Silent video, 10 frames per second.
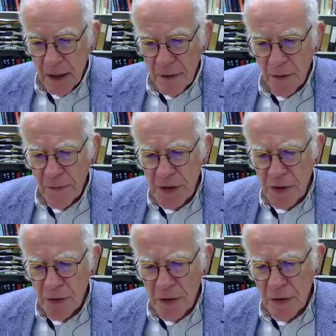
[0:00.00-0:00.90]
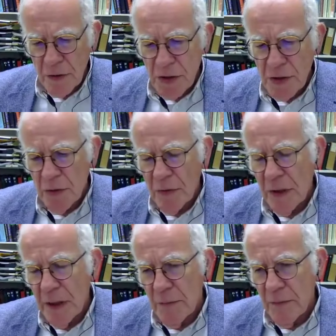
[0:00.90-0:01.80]
although we should
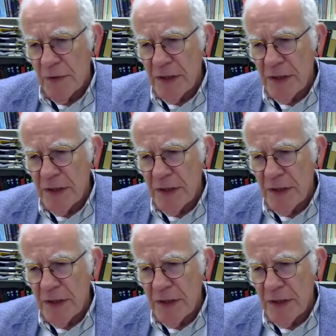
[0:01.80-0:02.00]
also